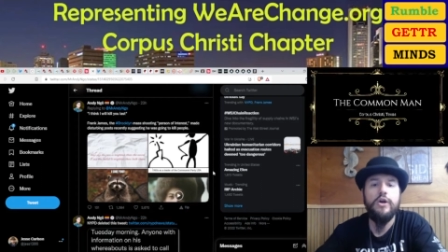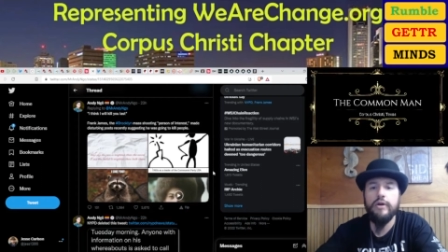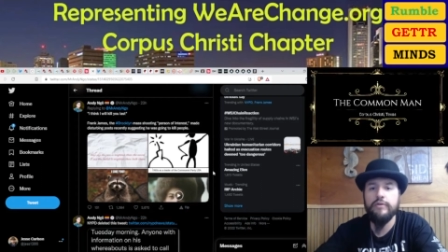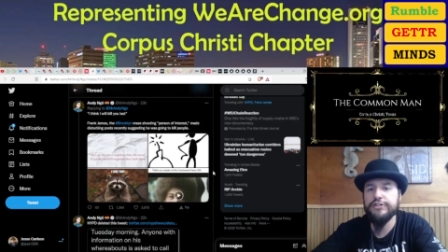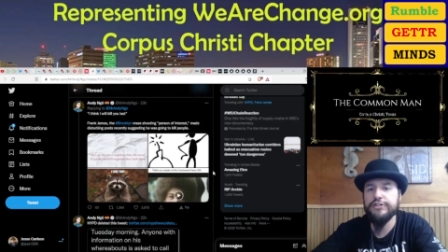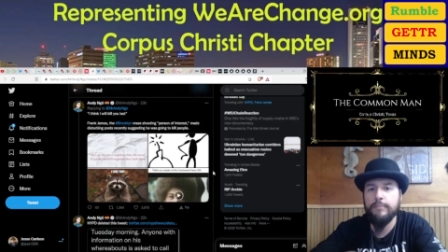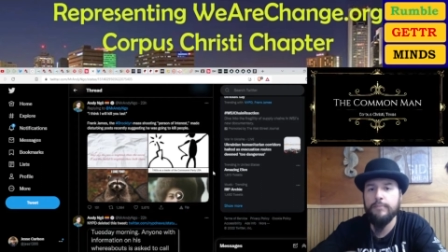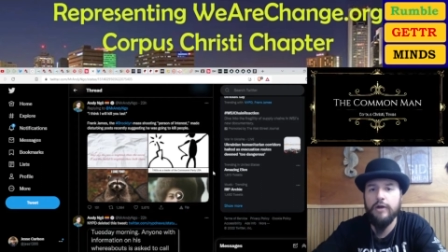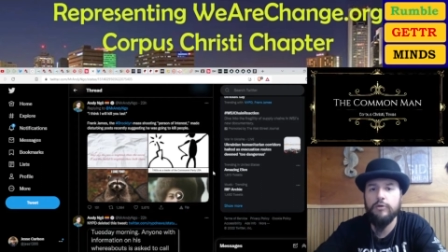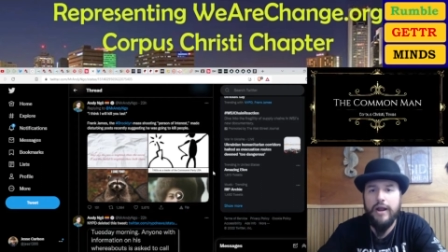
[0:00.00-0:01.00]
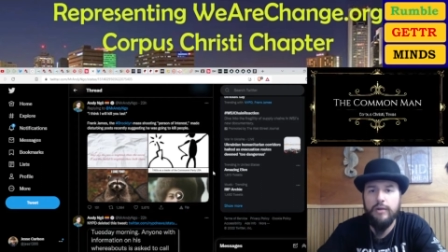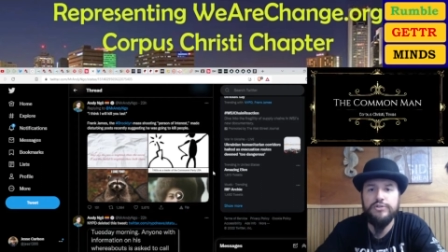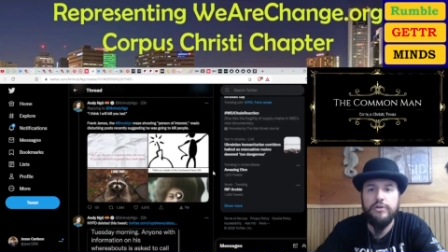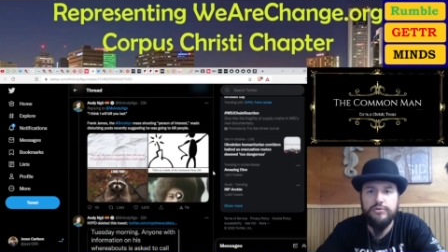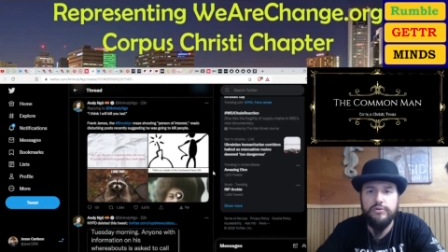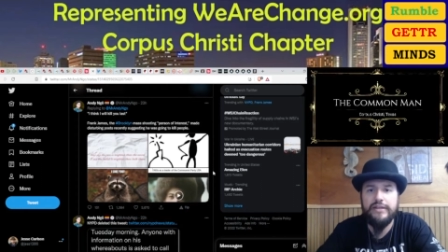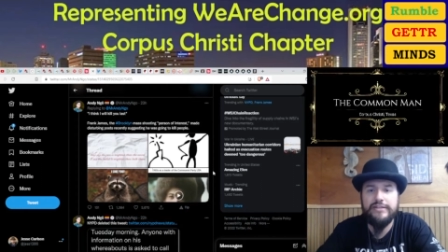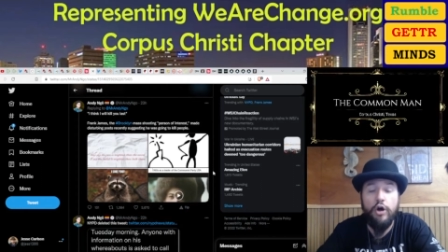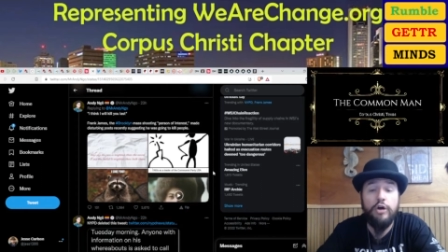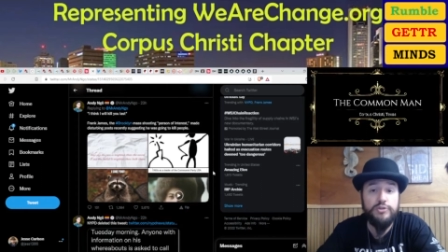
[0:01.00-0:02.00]
Reverend Jeremiah Wright was also
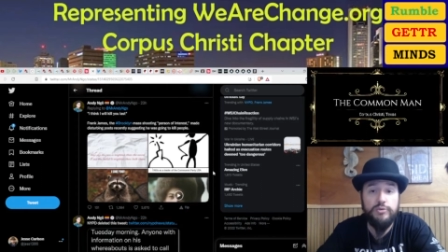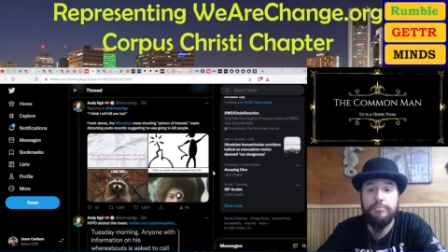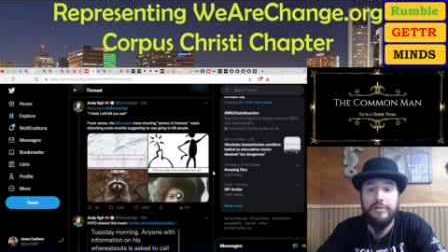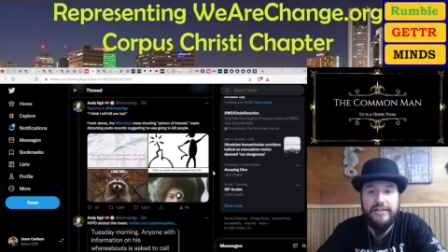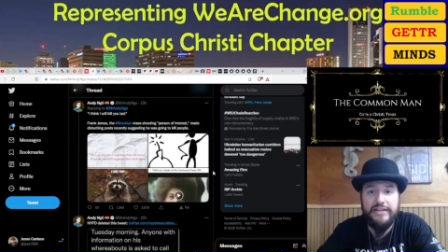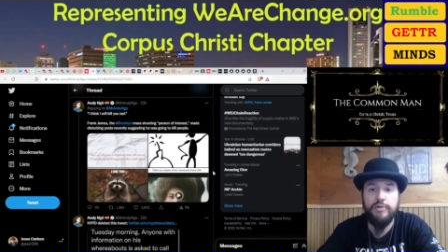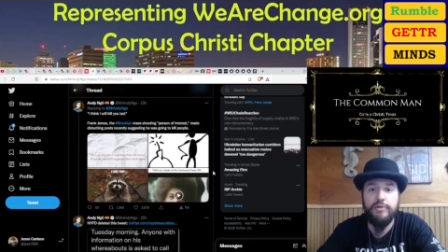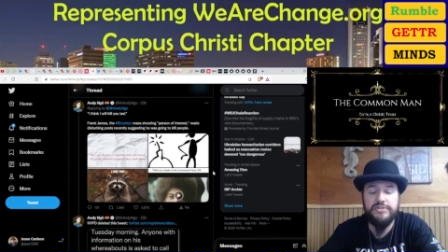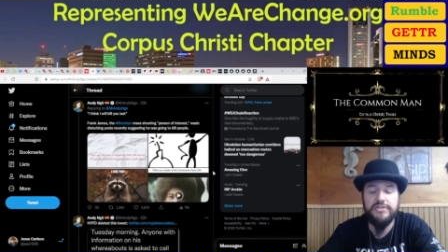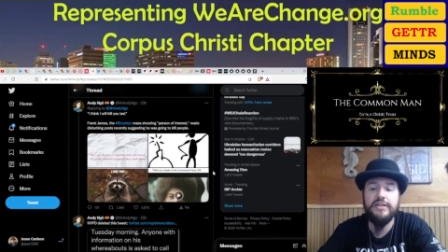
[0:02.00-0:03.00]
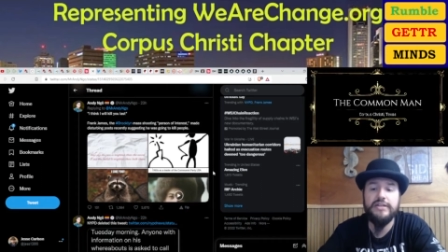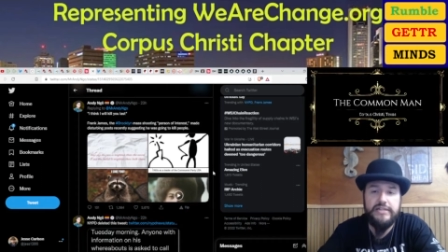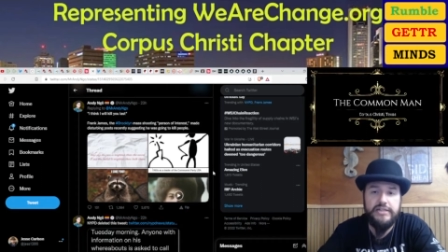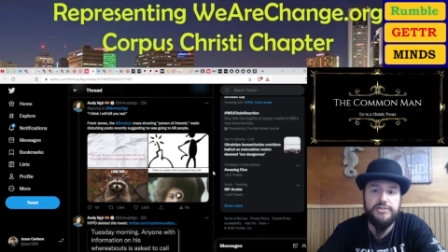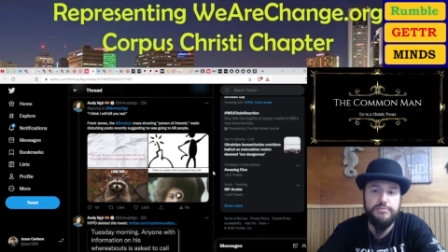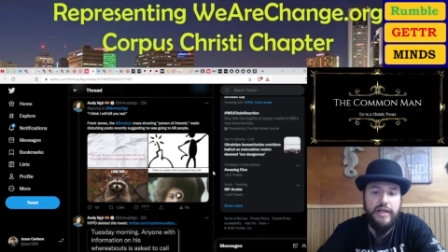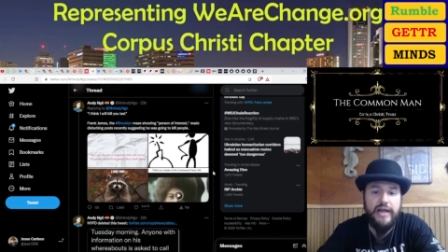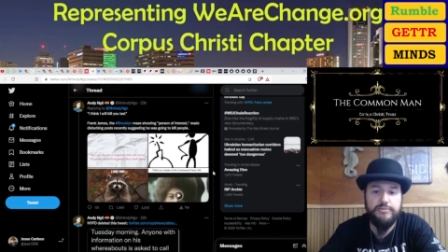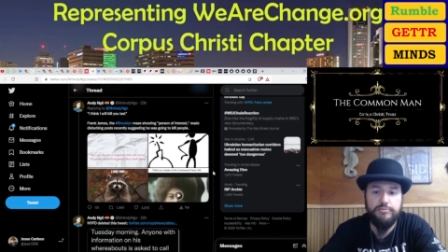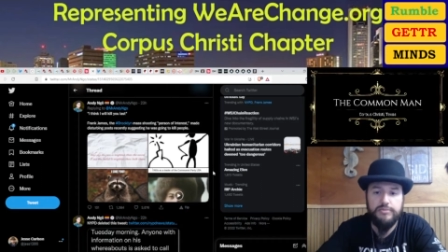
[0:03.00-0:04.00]
is also a black supremacist and teaches
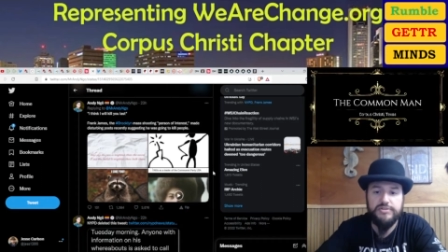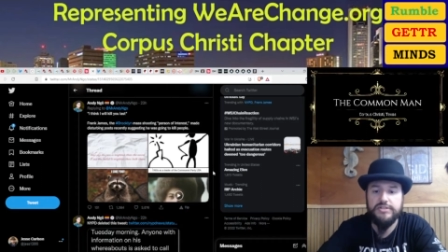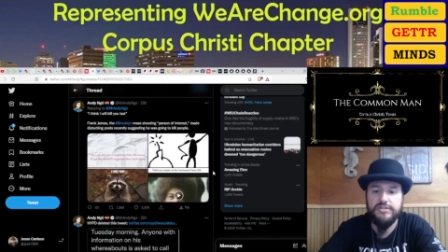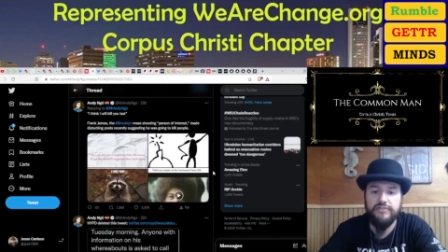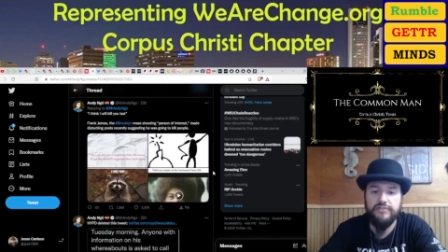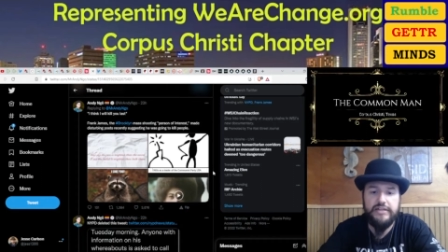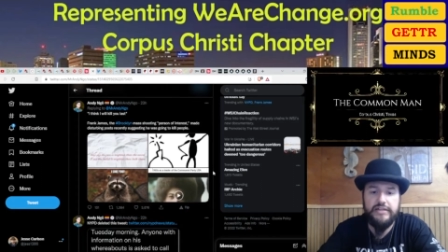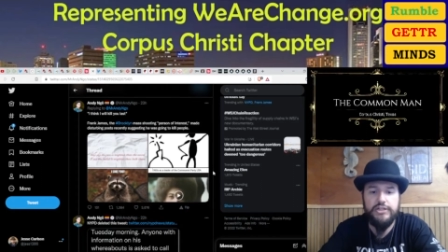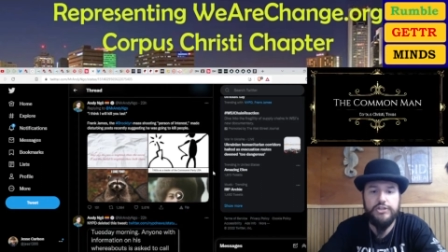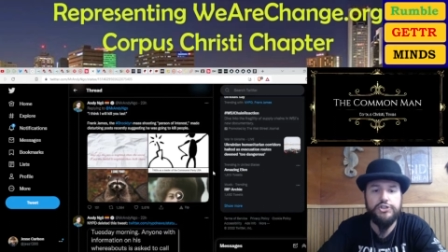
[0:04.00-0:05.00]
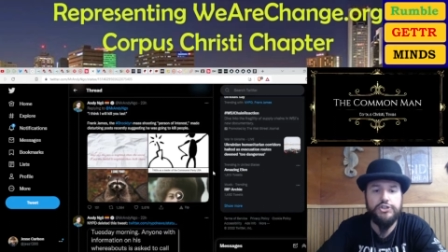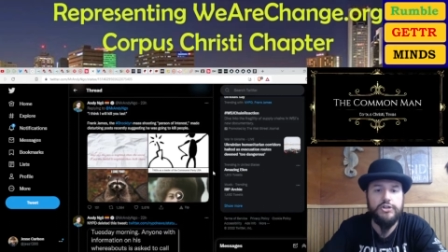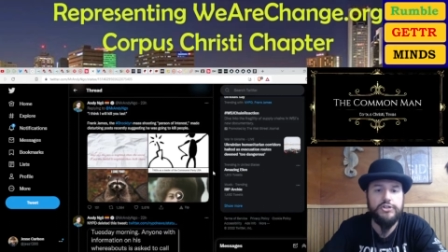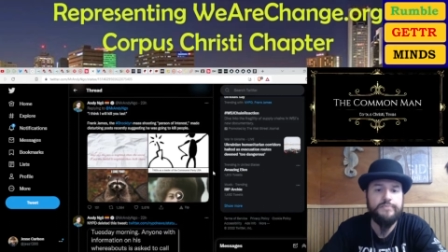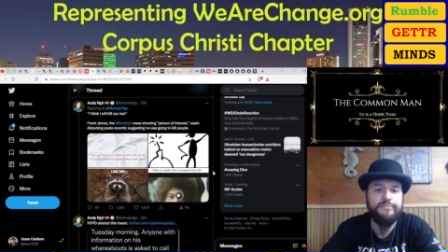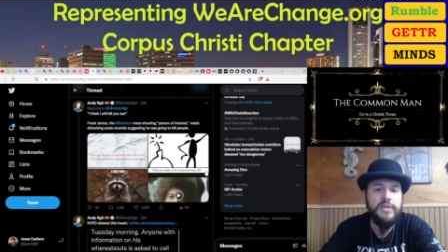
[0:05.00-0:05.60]
black supremacist stuff in his church.